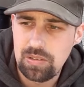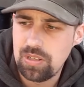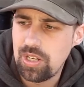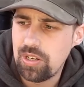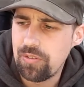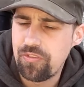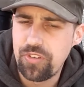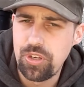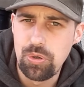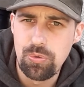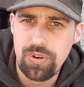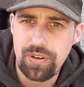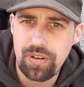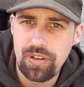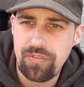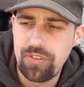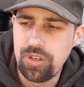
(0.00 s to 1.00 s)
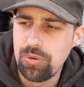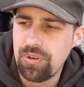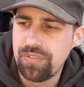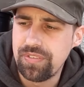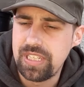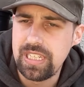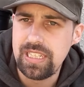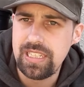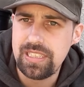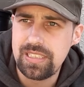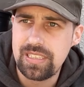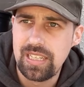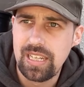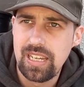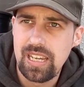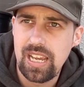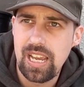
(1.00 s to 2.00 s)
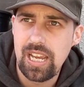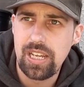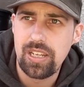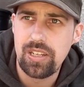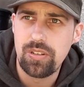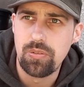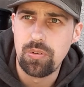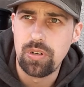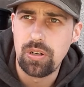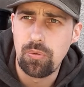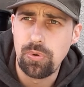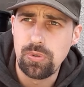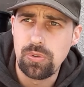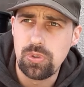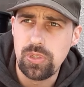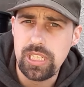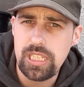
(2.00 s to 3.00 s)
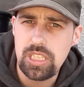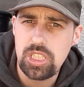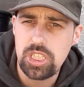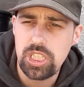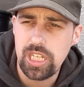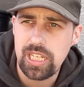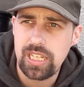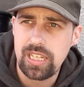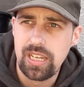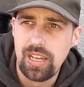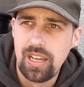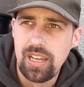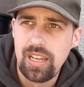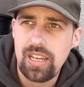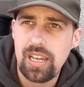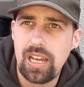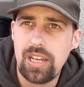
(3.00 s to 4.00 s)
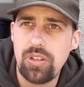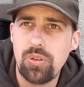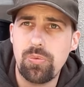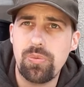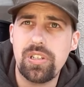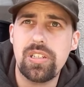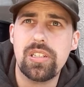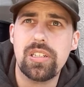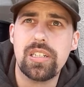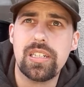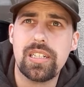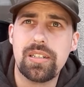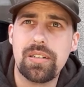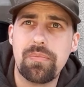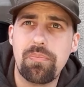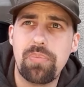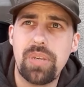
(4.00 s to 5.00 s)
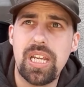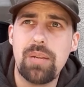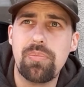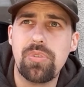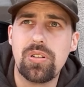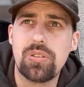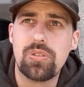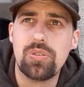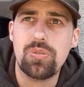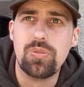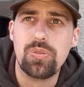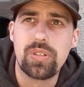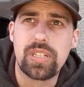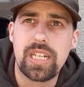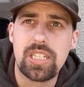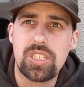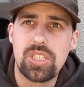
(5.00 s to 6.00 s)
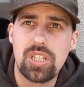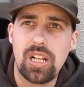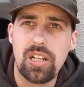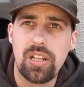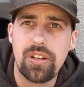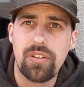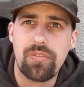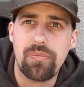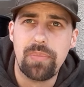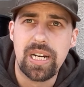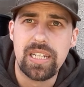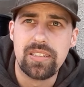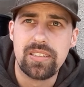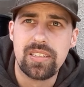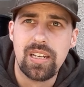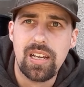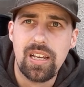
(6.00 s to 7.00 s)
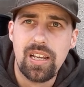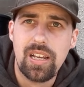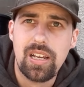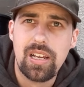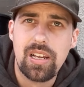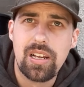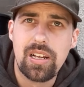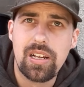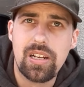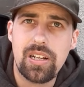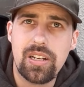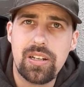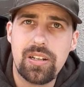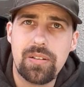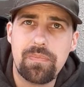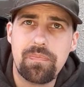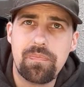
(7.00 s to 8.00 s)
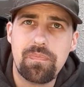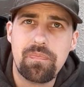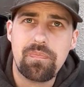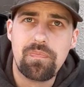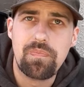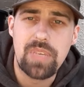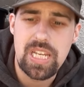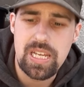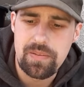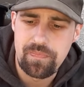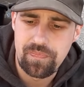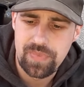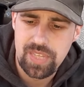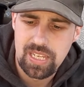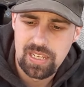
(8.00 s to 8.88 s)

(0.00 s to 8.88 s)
a few a few of these and a routine check and you will uh, be able to catch a lot of mice uh, yeah